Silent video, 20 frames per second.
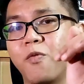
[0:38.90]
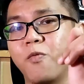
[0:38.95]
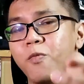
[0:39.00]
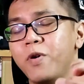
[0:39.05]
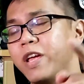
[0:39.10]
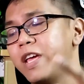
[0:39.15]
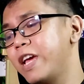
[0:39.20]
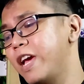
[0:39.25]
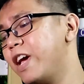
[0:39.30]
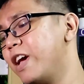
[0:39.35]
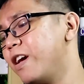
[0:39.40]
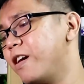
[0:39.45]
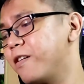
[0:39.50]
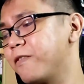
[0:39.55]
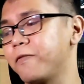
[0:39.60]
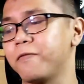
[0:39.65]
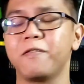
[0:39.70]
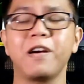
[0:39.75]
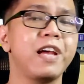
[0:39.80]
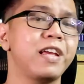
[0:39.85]
We
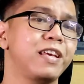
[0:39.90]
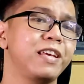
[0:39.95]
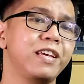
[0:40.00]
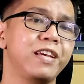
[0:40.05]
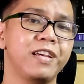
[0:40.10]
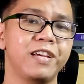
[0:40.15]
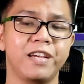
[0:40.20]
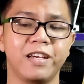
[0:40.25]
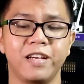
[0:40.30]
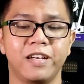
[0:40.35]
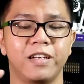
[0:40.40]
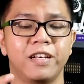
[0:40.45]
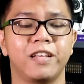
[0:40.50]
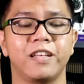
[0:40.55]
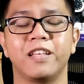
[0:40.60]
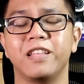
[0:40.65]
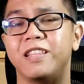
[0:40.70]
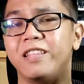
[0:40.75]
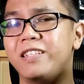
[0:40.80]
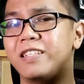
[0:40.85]
have right here
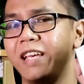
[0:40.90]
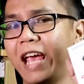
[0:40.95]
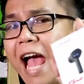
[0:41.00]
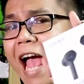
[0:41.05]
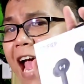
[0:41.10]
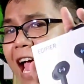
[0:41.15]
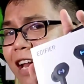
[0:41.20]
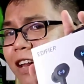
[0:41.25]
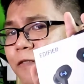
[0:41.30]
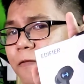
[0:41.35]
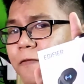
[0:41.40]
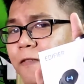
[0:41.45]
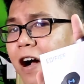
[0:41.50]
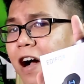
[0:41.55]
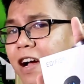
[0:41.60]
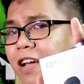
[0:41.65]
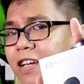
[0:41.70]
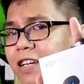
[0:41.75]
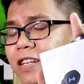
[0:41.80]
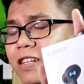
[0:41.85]
the
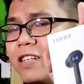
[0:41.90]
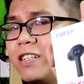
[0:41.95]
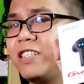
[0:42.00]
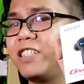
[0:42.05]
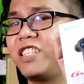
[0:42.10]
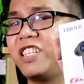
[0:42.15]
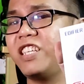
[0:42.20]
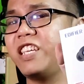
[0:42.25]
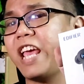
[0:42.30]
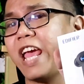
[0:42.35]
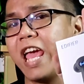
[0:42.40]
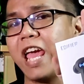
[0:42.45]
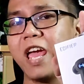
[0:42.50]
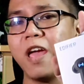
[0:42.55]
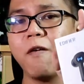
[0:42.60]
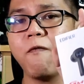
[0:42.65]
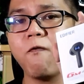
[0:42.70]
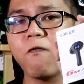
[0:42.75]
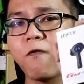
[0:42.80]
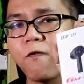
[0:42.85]
Edifier
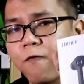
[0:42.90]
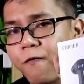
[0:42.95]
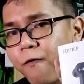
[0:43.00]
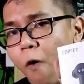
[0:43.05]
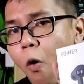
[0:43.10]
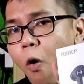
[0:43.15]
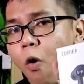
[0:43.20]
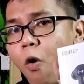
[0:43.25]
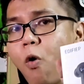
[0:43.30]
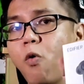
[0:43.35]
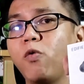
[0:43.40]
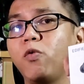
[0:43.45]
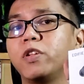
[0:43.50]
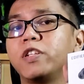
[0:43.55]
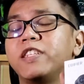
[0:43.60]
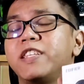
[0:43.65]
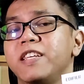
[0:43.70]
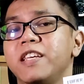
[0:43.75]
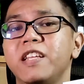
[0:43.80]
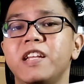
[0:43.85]
GM4
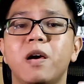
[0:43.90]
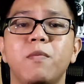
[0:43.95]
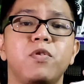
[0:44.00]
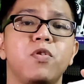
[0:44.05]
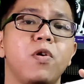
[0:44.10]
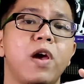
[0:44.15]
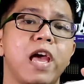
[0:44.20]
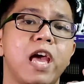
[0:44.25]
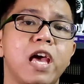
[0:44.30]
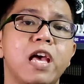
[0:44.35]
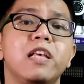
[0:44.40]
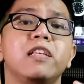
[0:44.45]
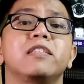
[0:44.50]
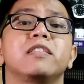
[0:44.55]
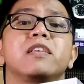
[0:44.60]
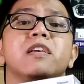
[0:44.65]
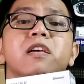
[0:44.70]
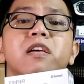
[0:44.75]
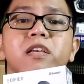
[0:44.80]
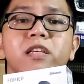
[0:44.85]

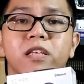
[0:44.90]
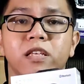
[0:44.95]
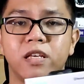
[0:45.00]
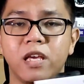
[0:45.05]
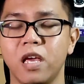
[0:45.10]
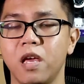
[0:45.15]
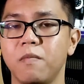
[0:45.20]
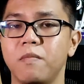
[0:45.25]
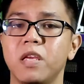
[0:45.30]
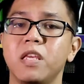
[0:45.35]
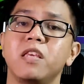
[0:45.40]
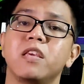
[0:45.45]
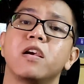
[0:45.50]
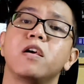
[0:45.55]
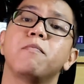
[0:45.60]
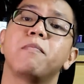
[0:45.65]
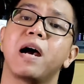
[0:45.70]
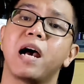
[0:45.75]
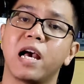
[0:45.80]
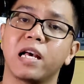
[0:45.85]
TWS gaming
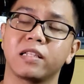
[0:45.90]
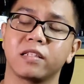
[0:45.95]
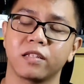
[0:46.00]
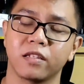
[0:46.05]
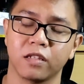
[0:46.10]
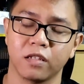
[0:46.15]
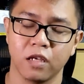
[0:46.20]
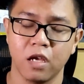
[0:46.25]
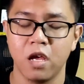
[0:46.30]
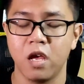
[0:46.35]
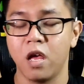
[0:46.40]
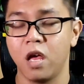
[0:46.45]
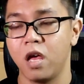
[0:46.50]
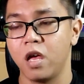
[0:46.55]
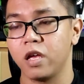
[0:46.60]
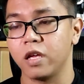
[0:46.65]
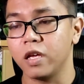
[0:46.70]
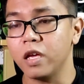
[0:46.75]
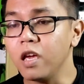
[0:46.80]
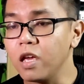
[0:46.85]
earbuds.
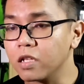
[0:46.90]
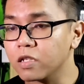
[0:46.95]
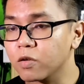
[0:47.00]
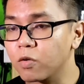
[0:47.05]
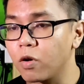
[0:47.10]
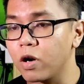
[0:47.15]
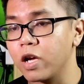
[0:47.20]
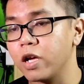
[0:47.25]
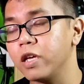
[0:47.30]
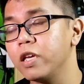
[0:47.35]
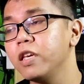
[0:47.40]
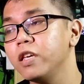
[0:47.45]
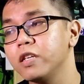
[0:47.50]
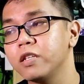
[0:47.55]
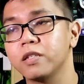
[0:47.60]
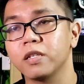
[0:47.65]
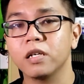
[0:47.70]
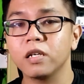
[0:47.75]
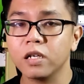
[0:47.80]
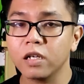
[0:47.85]
It
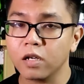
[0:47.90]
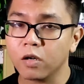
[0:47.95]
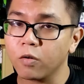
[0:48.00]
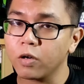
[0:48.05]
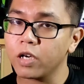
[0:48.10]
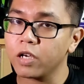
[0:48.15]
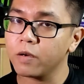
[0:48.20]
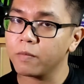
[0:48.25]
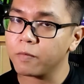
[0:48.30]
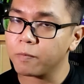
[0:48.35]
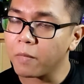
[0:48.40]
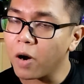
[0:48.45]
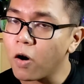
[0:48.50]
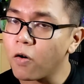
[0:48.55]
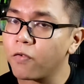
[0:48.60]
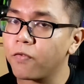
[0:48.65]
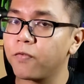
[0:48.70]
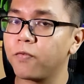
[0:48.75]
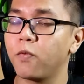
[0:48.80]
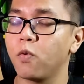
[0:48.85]
is quite a
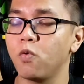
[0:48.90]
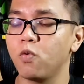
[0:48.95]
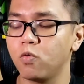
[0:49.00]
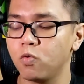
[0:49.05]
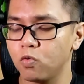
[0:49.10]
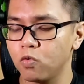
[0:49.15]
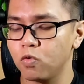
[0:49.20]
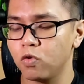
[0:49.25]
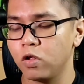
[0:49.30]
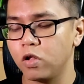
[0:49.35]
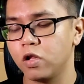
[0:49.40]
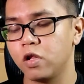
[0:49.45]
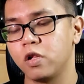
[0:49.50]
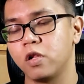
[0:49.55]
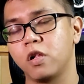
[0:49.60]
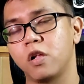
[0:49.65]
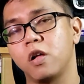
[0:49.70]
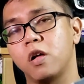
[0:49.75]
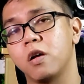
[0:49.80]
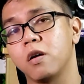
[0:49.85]
mouthful,
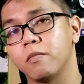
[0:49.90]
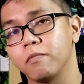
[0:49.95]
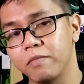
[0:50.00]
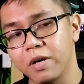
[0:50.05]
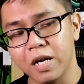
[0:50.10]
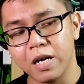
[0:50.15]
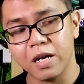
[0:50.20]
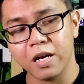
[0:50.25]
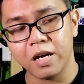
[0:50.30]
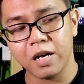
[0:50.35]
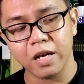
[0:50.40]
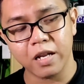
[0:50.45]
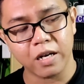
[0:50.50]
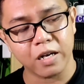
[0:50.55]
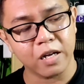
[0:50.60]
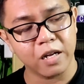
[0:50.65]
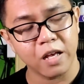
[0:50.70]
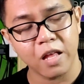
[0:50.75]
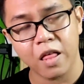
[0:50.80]
but